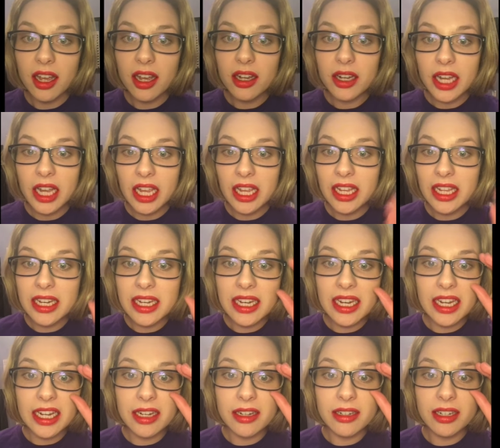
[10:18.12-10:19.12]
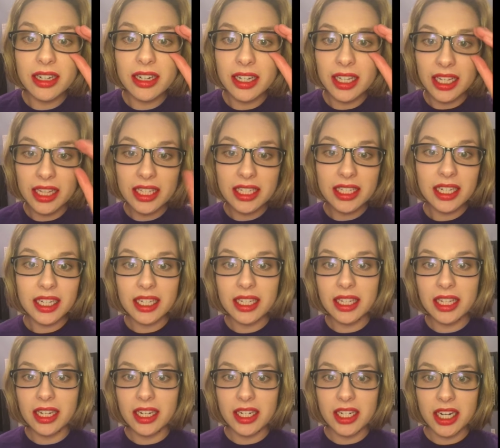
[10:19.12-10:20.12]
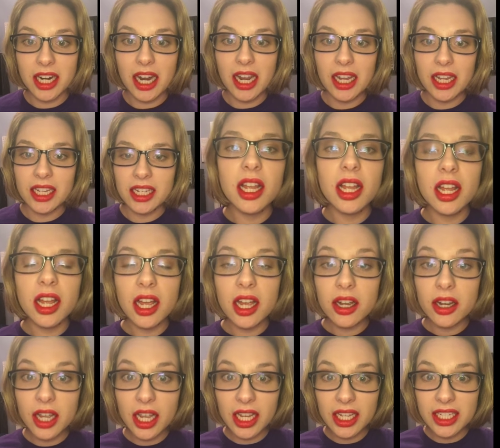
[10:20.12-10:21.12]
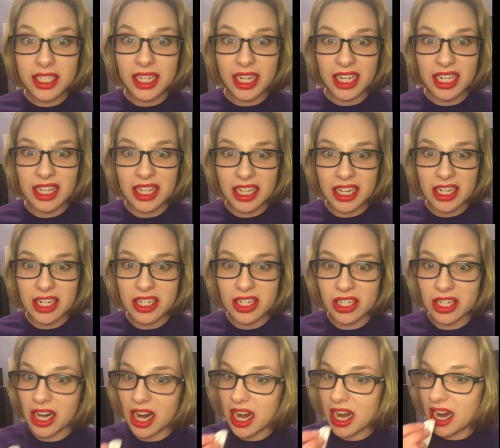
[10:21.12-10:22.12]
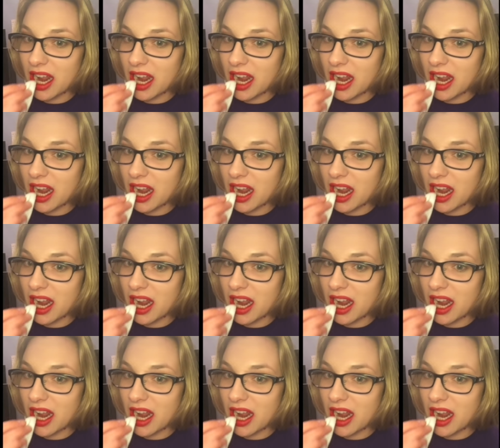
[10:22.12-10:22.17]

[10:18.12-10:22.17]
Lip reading: Okay, and now I'm gonna let the second layer dry. Okay, second layer is dry